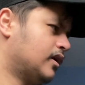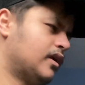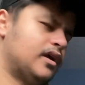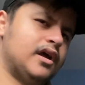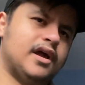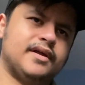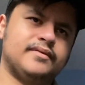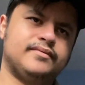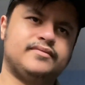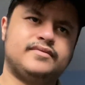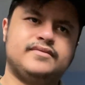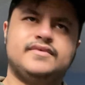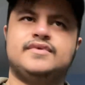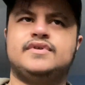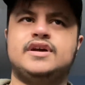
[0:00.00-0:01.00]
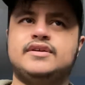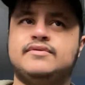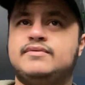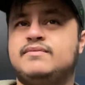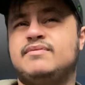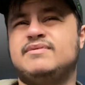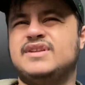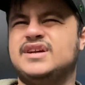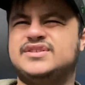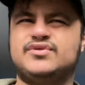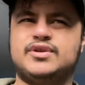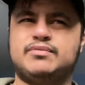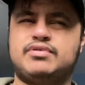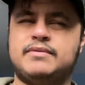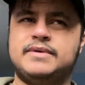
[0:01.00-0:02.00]
And I
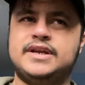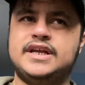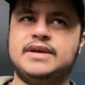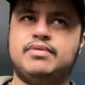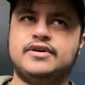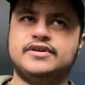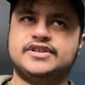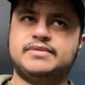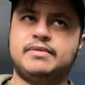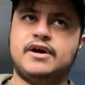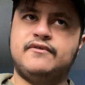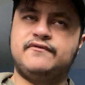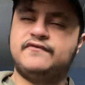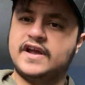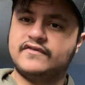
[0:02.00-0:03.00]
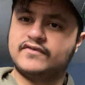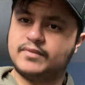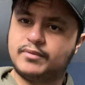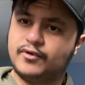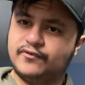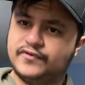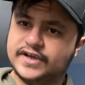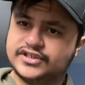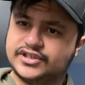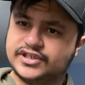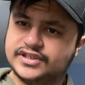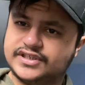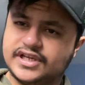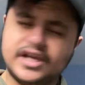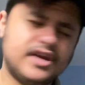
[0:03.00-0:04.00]
saw the Premier League post about favourable
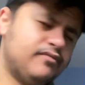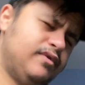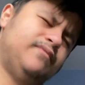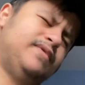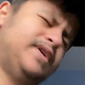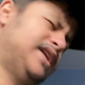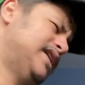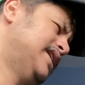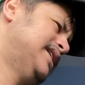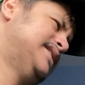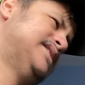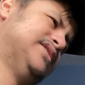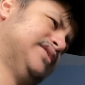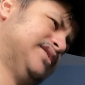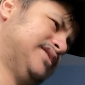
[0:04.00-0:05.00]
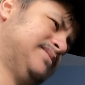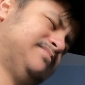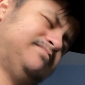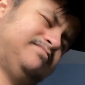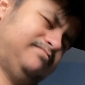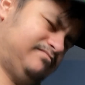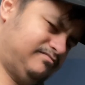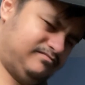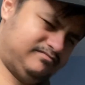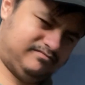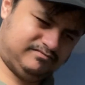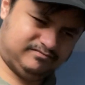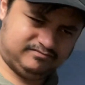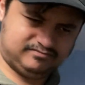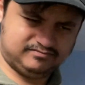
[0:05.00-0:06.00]
fixtures. We really need to just
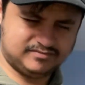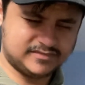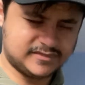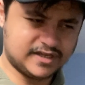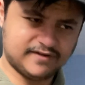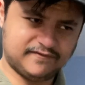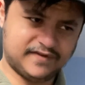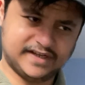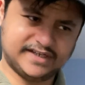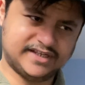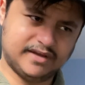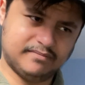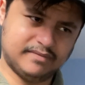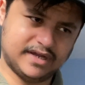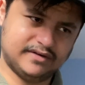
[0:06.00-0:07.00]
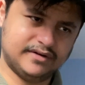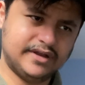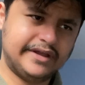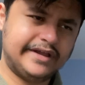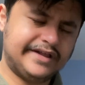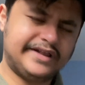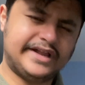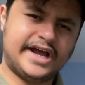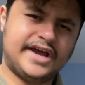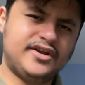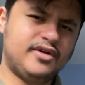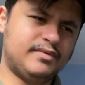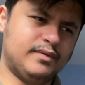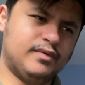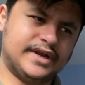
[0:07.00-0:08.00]
fix up, man. Like, I
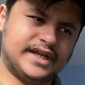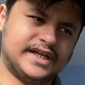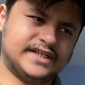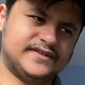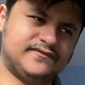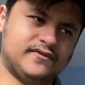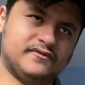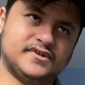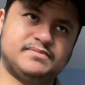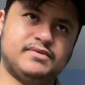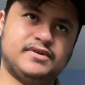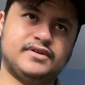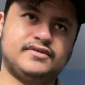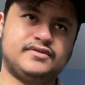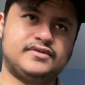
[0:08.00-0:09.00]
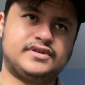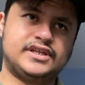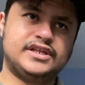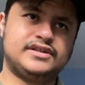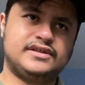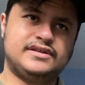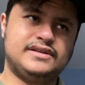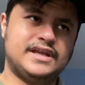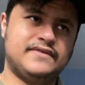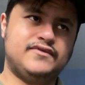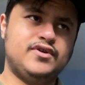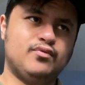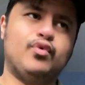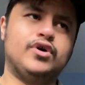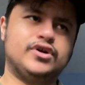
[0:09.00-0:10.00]
know we won against Forest, but if
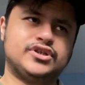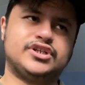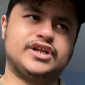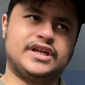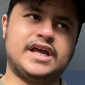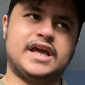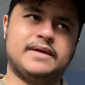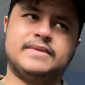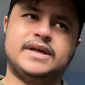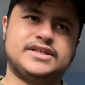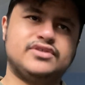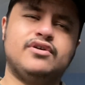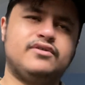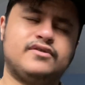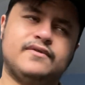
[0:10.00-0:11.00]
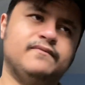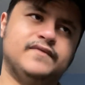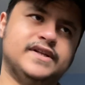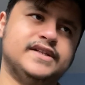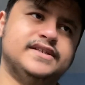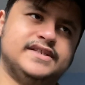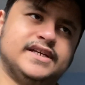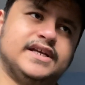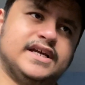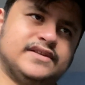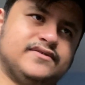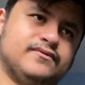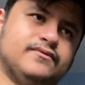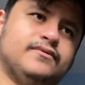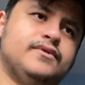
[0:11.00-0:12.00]
you watch the game, that's not convincing
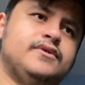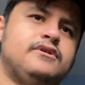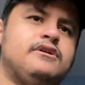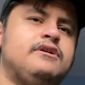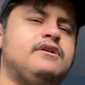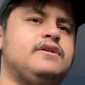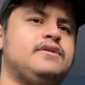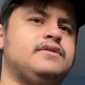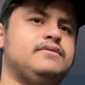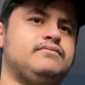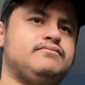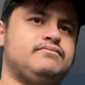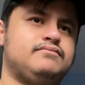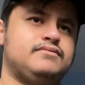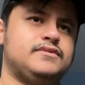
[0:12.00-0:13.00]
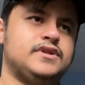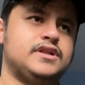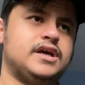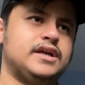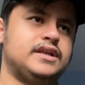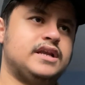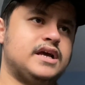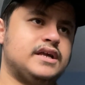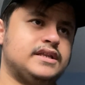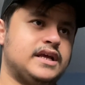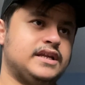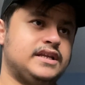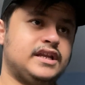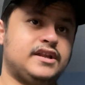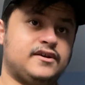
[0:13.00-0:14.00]
at all. Like,
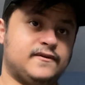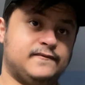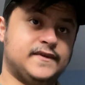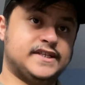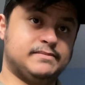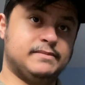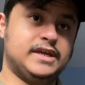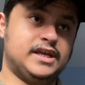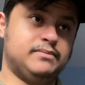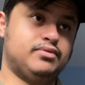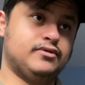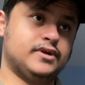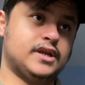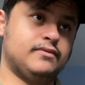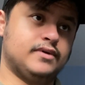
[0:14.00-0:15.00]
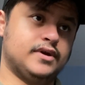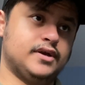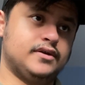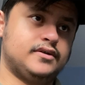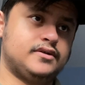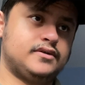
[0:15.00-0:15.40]
that didn't convince me, put it that way.